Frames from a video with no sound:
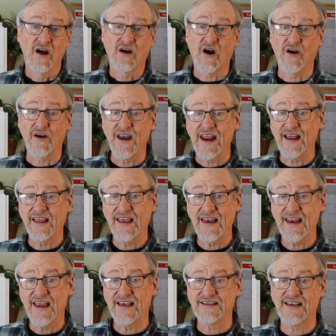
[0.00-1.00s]

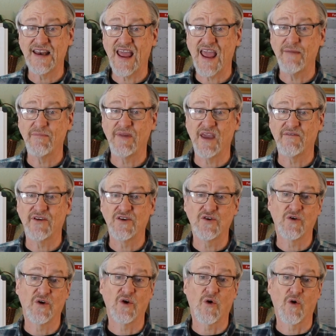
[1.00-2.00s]
Carnelian is a name given
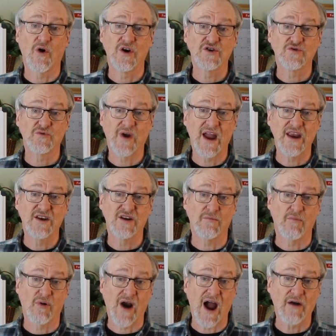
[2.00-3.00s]
to an orange-red to
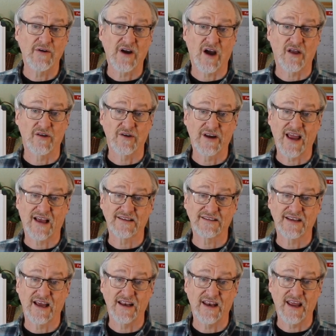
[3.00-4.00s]
brown-colored
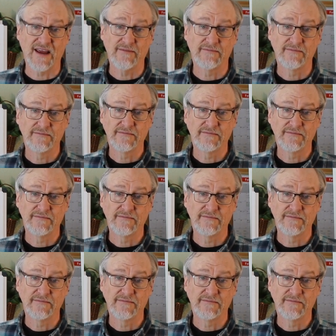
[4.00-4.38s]
chalcedony.